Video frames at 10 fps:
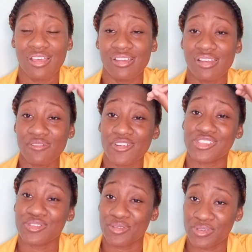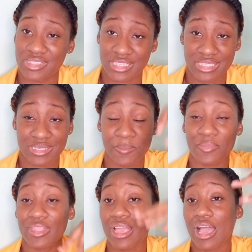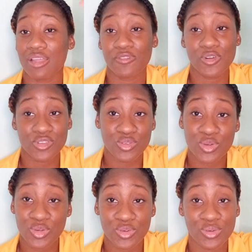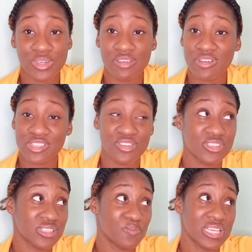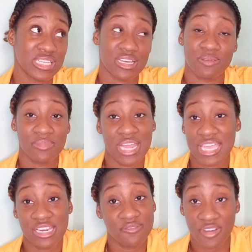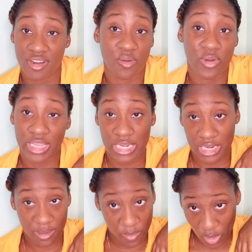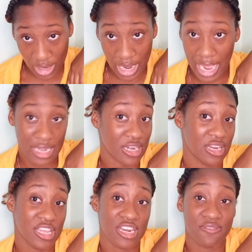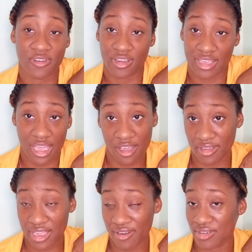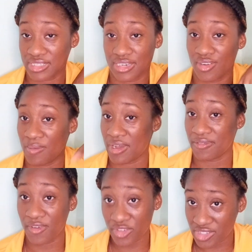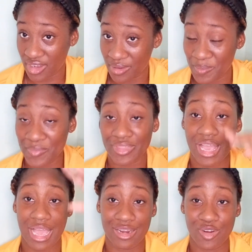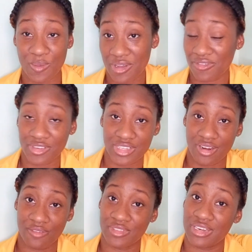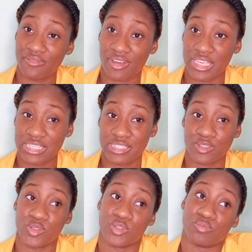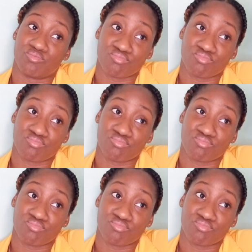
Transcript: liver cirrhosis. And for those who don't know, liver cirrhosis basically means that your liver not working anymore and your liver can't carry out its normal function. And the normal function of the liver is to...